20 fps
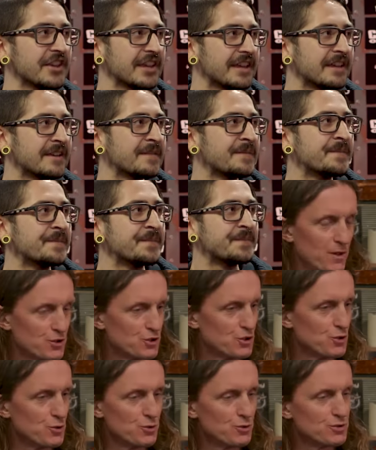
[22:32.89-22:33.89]
I think probably the
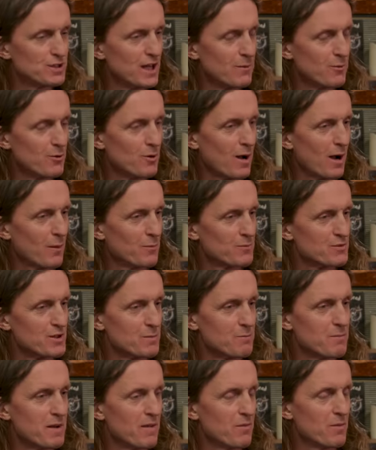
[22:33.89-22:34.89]
two debut albums
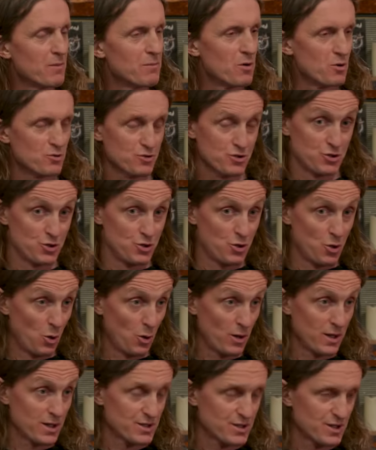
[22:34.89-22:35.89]
that made the most
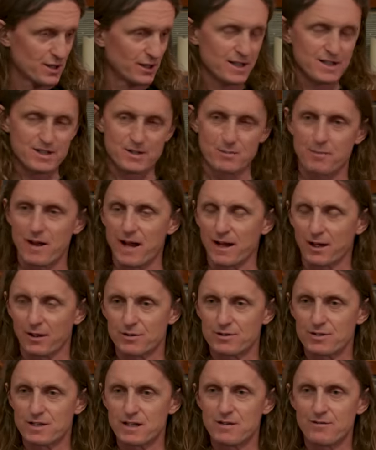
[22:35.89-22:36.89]
noise, at least at Banger
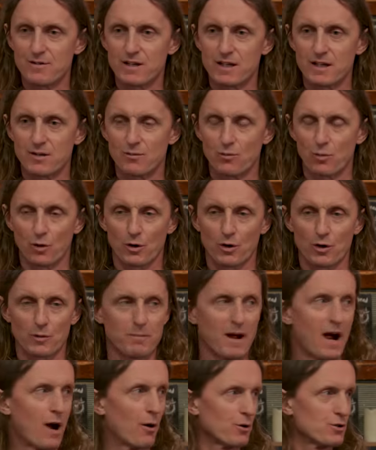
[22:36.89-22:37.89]
TV, were
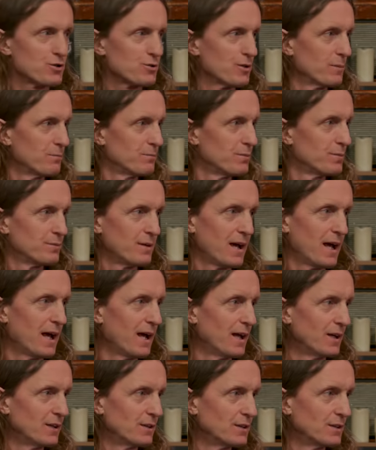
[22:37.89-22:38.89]
Power Trip
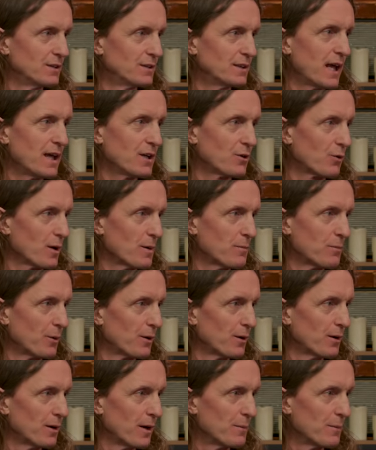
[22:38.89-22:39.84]
and Gate Creeper.